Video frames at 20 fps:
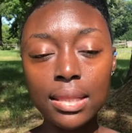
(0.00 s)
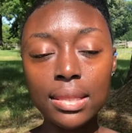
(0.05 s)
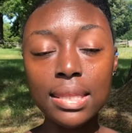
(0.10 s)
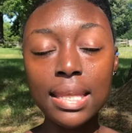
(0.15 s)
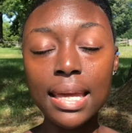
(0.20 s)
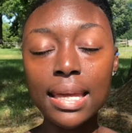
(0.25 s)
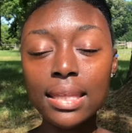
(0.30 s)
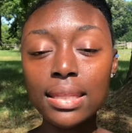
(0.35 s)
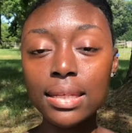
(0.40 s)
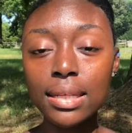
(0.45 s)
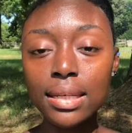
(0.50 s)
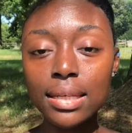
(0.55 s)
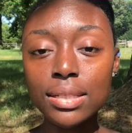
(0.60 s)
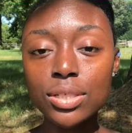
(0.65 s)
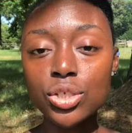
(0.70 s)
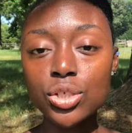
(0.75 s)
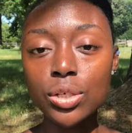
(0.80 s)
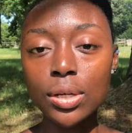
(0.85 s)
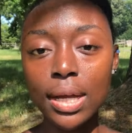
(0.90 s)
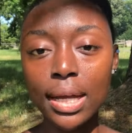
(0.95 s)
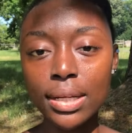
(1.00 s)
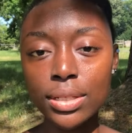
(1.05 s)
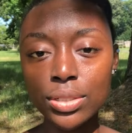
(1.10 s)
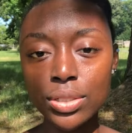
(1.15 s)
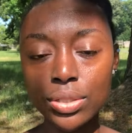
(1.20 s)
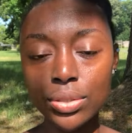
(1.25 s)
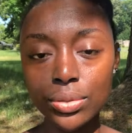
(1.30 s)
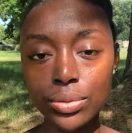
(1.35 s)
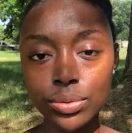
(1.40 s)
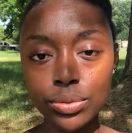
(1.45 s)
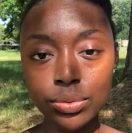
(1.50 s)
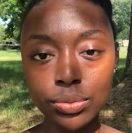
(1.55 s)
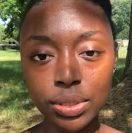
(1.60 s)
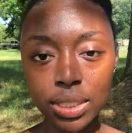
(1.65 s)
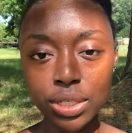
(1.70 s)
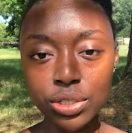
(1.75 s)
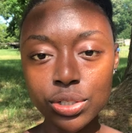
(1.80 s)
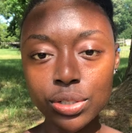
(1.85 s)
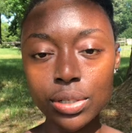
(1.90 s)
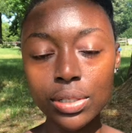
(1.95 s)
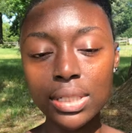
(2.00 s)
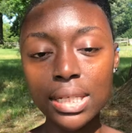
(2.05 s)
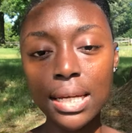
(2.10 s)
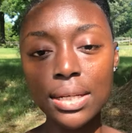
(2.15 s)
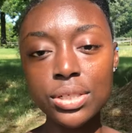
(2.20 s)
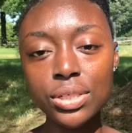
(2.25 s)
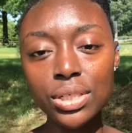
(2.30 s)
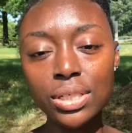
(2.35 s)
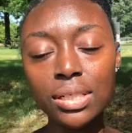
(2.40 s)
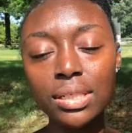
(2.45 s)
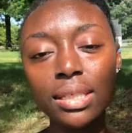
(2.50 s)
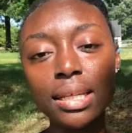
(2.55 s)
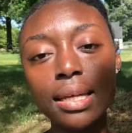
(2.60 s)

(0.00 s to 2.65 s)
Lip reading: then it's trying to get your attention.